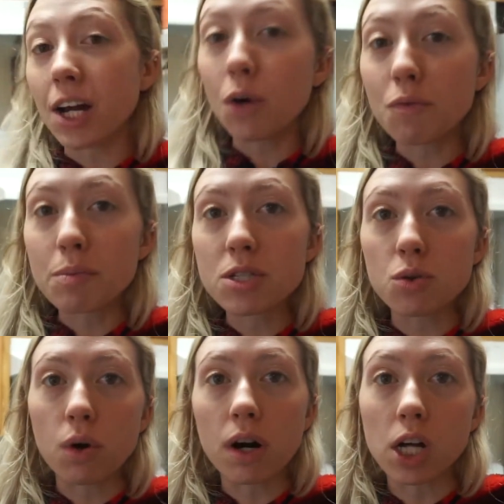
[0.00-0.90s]
home from the
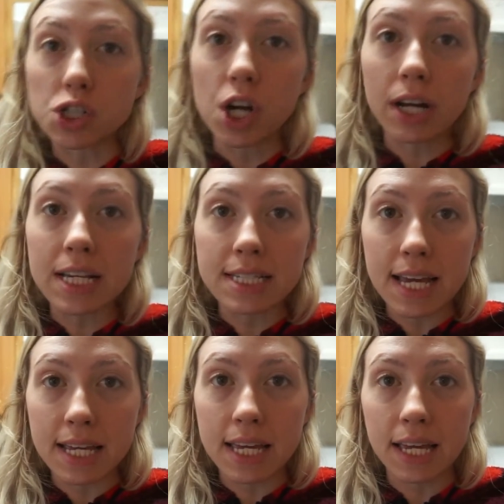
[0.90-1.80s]
store. Audrianna is
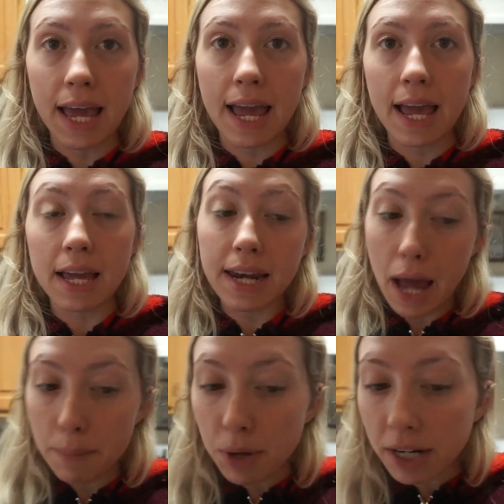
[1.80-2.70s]
taking a
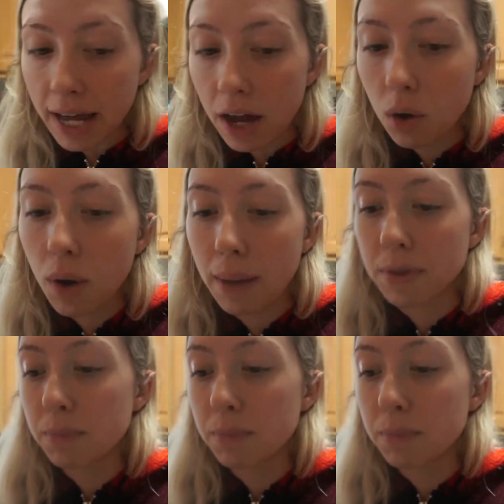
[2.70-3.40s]
nap right now. I'm going to